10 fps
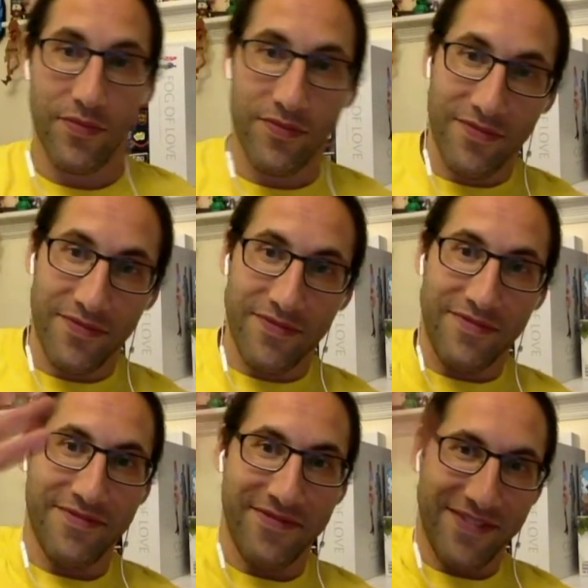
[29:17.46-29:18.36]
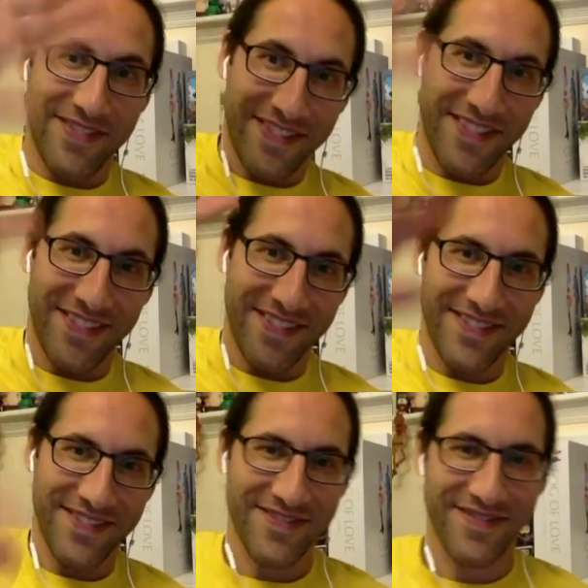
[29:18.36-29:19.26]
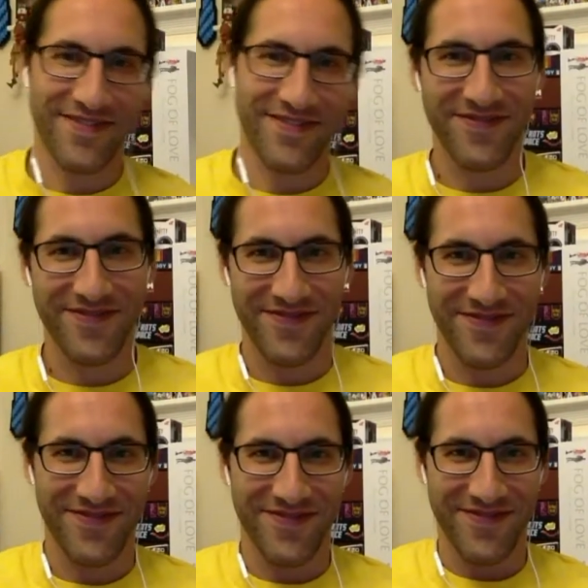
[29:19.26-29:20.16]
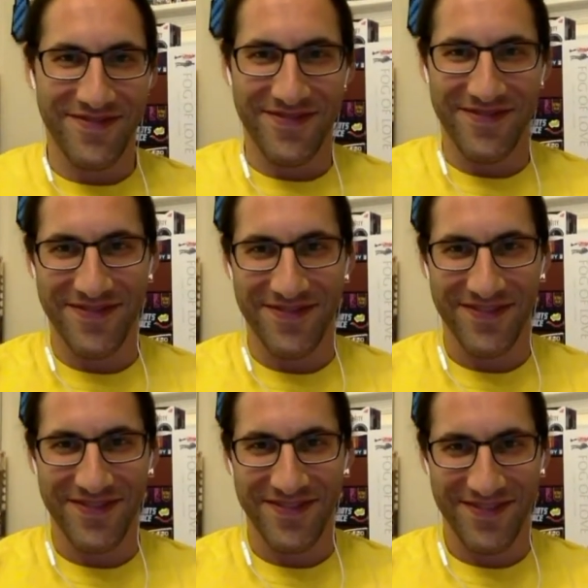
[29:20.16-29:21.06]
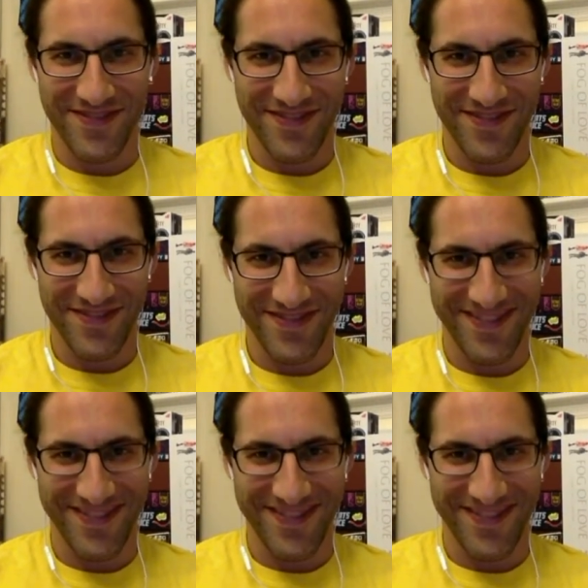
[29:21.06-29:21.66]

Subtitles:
(silent)